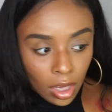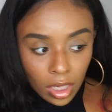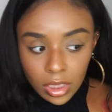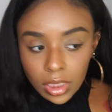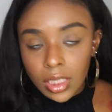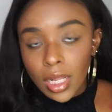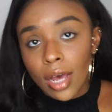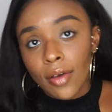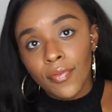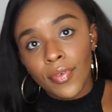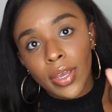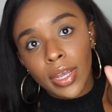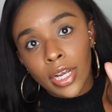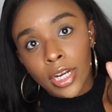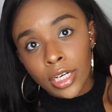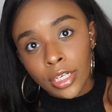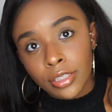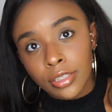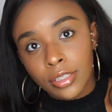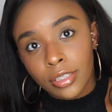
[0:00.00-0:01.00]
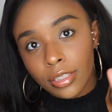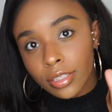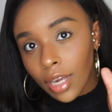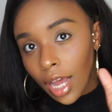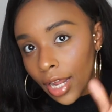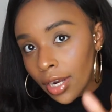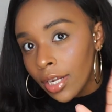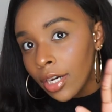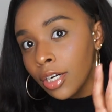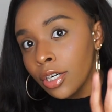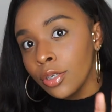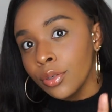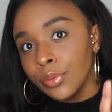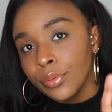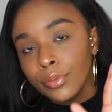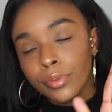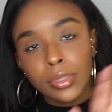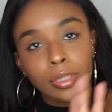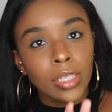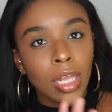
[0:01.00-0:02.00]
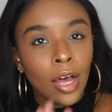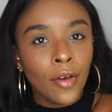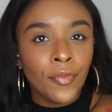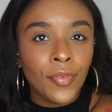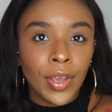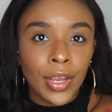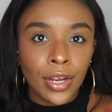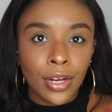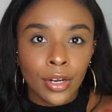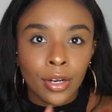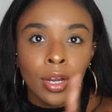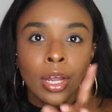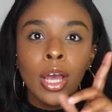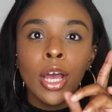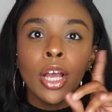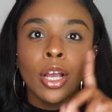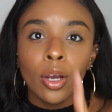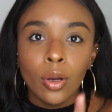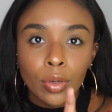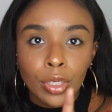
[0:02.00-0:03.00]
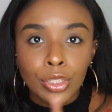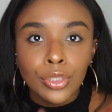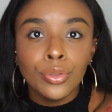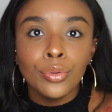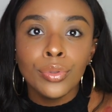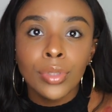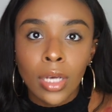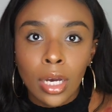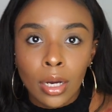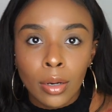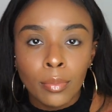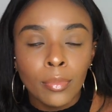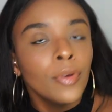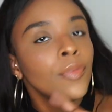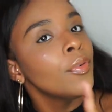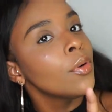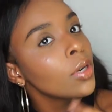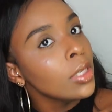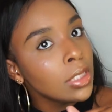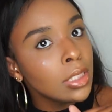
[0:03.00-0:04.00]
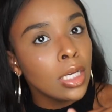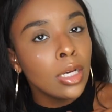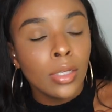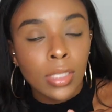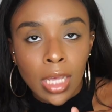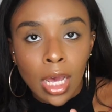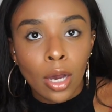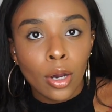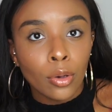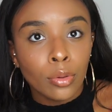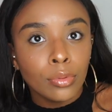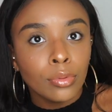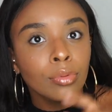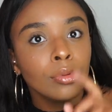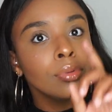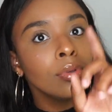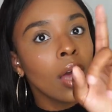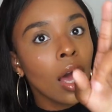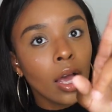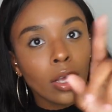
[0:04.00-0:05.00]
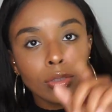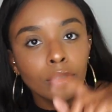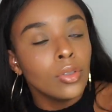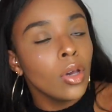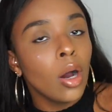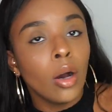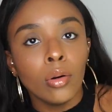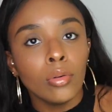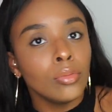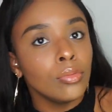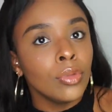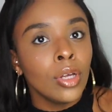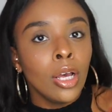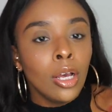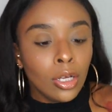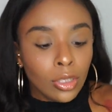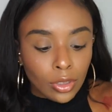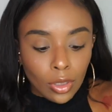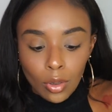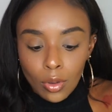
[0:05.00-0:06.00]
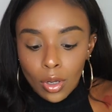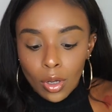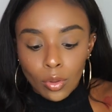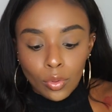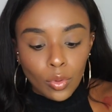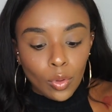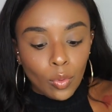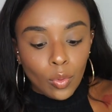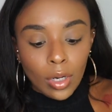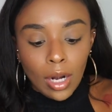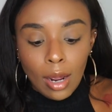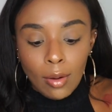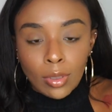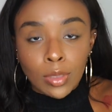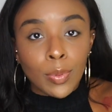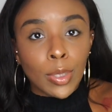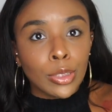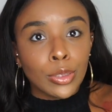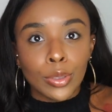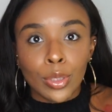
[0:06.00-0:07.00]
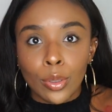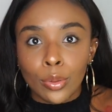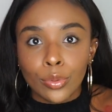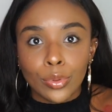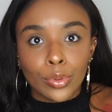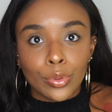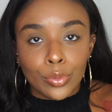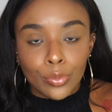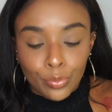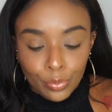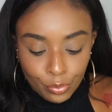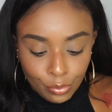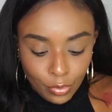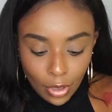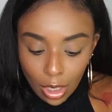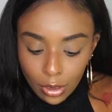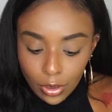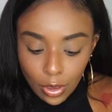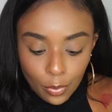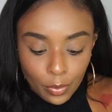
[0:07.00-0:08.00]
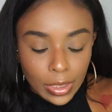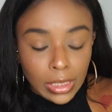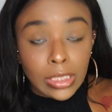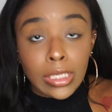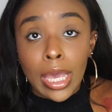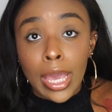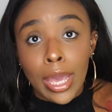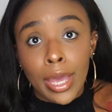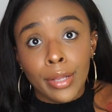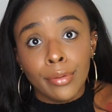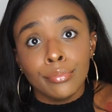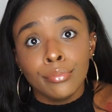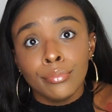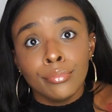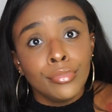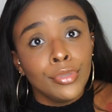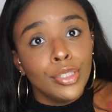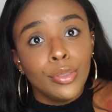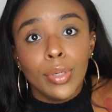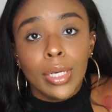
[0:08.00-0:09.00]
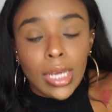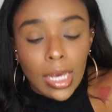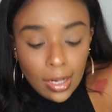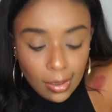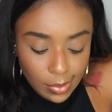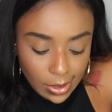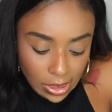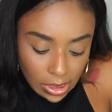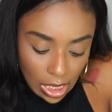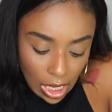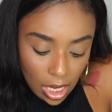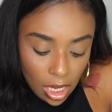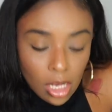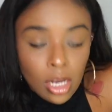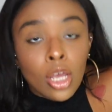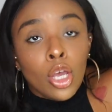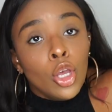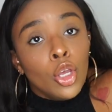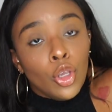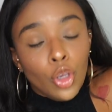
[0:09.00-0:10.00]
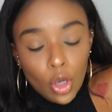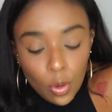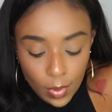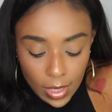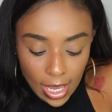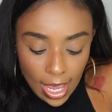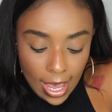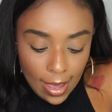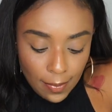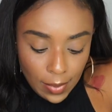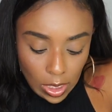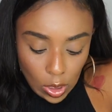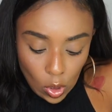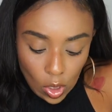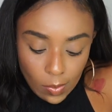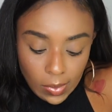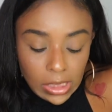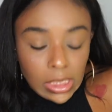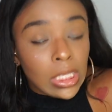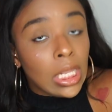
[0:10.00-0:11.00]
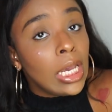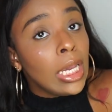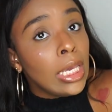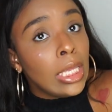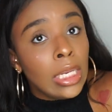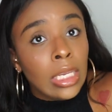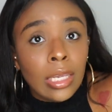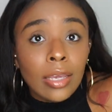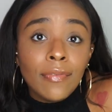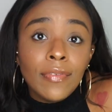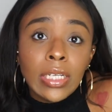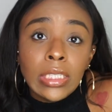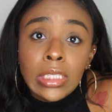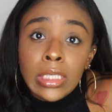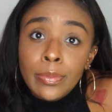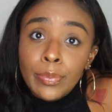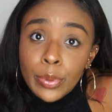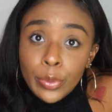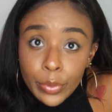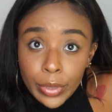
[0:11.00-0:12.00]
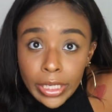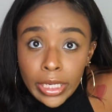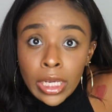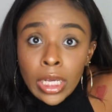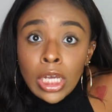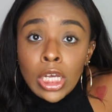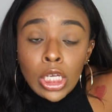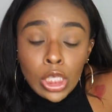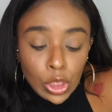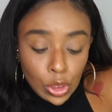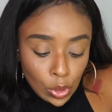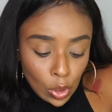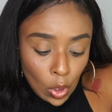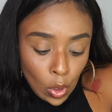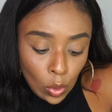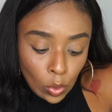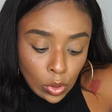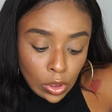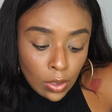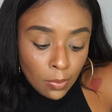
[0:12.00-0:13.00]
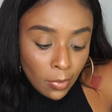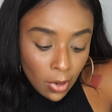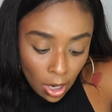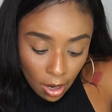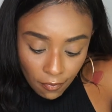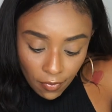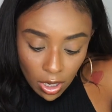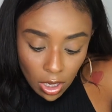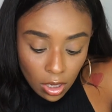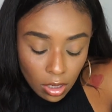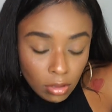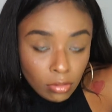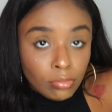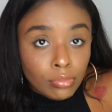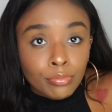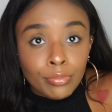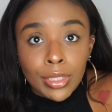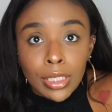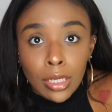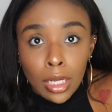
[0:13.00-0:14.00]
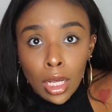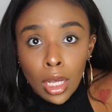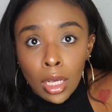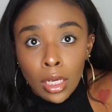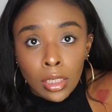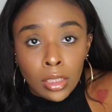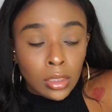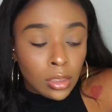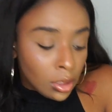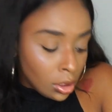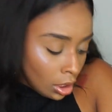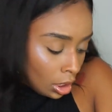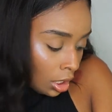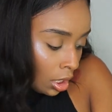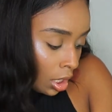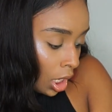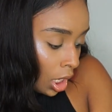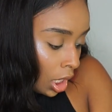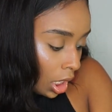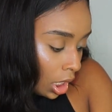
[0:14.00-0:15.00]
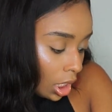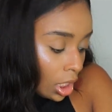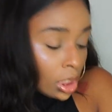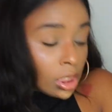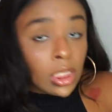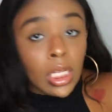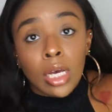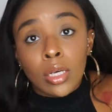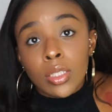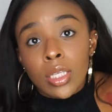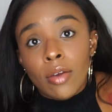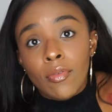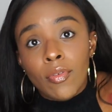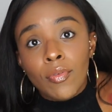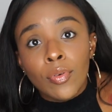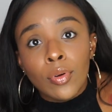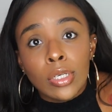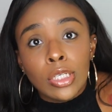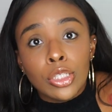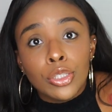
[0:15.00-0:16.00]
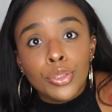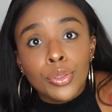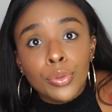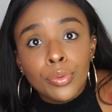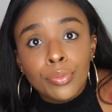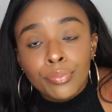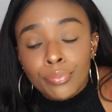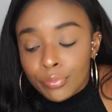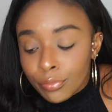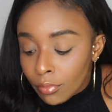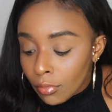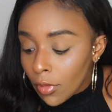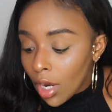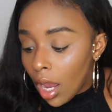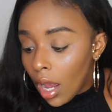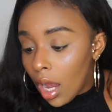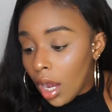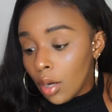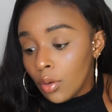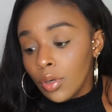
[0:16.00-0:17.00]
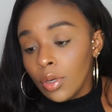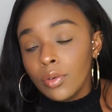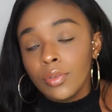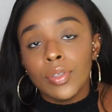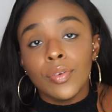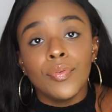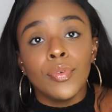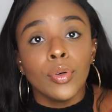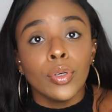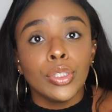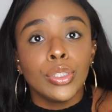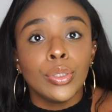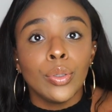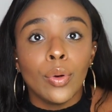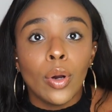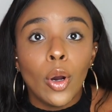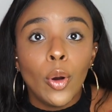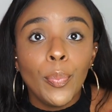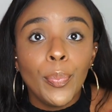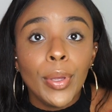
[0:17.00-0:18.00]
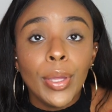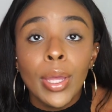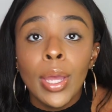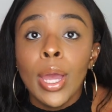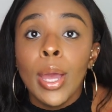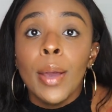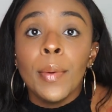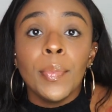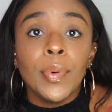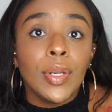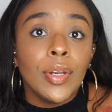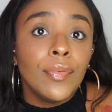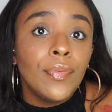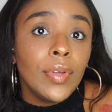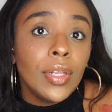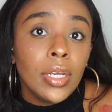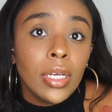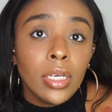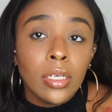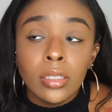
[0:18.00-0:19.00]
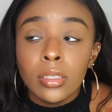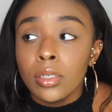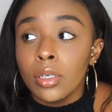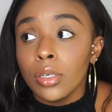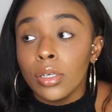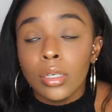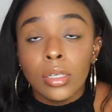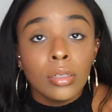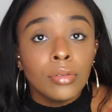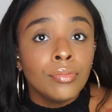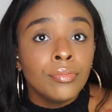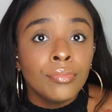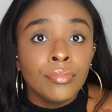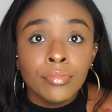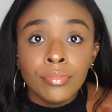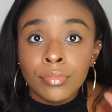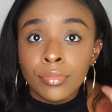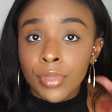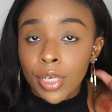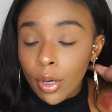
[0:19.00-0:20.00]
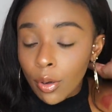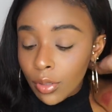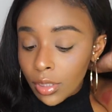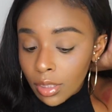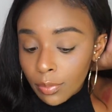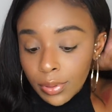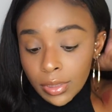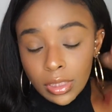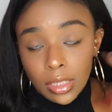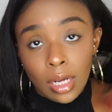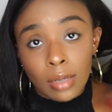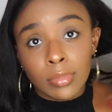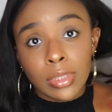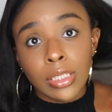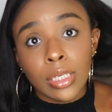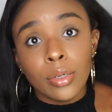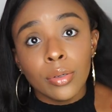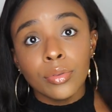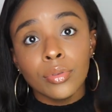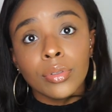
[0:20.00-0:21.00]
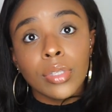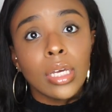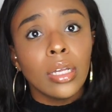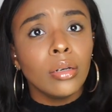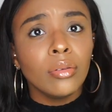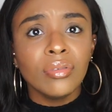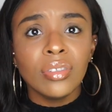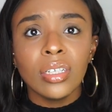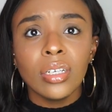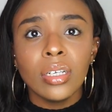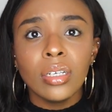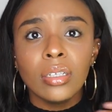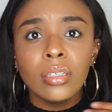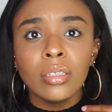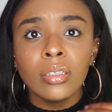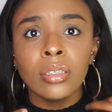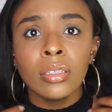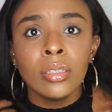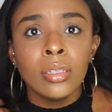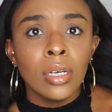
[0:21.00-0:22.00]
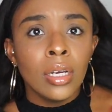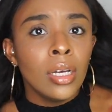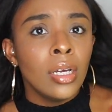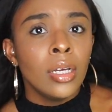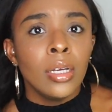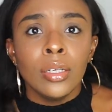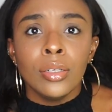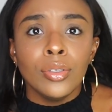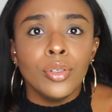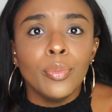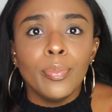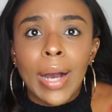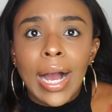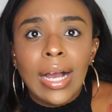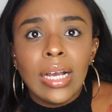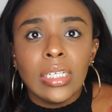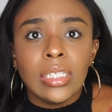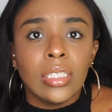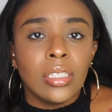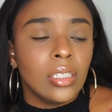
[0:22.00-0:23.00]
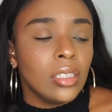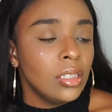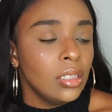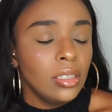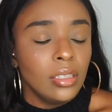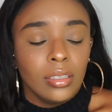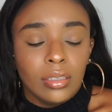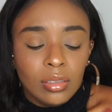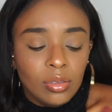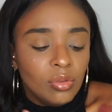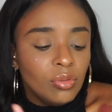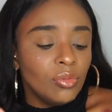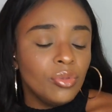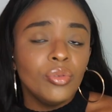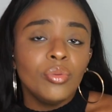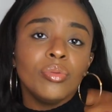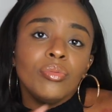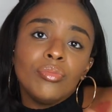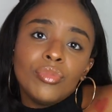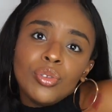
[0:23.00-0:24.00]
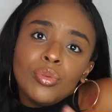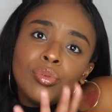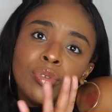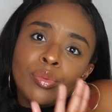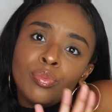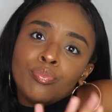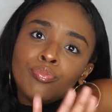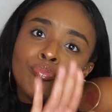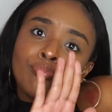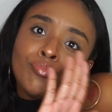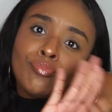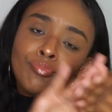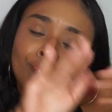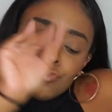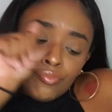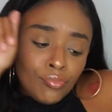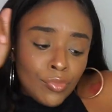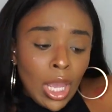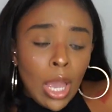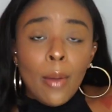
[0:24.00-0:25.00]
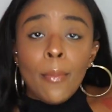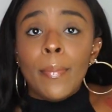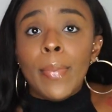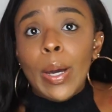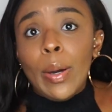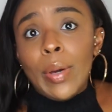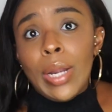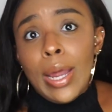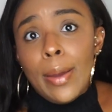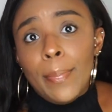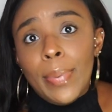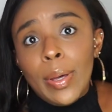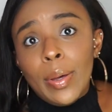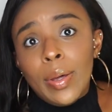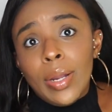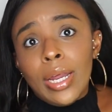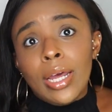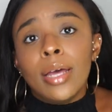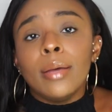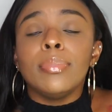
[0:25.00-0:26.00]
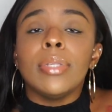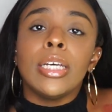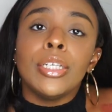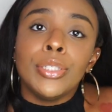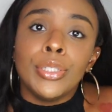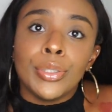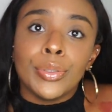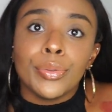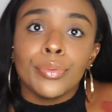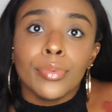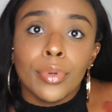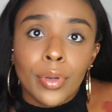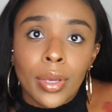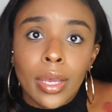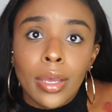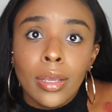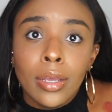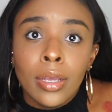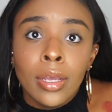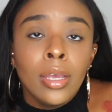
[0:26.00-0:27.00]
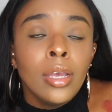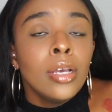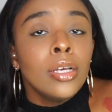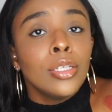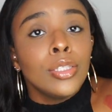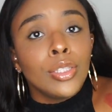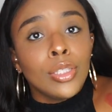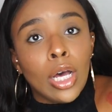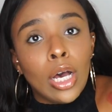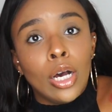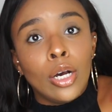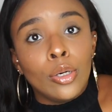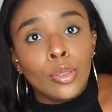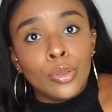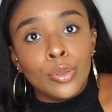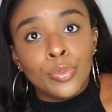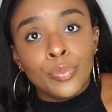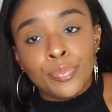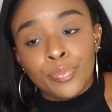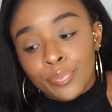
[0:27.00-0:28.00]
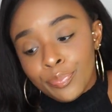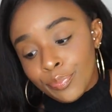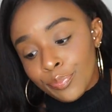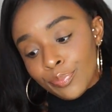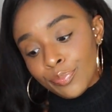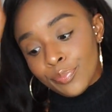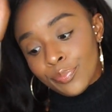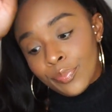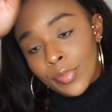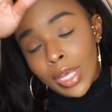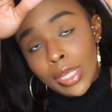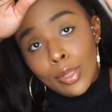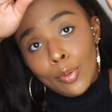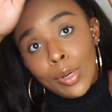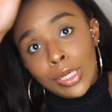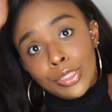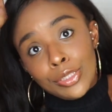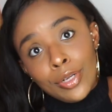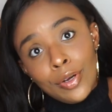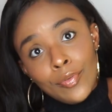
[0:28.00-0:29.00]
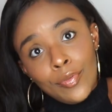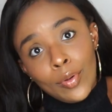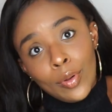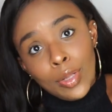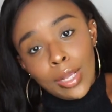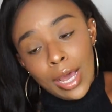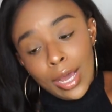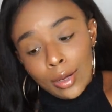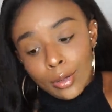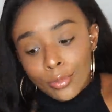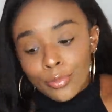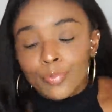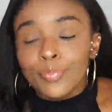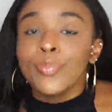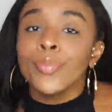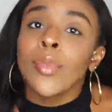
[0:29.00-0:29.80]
It's not fair. I know, it's not fair. Go get you some before it sells out. Don't go through what I was about to go through. Don't be sad. You ain't gotta be sad. You could be happy. You could be slaying in your Fenty beauty. So tomorrow, because it is now 7:42, I don't know if Sephora is still open, but if it is, girl, go in your pajamas. They don't judge. You buying. You pull it up. That's you, okay? So watch it all fall out.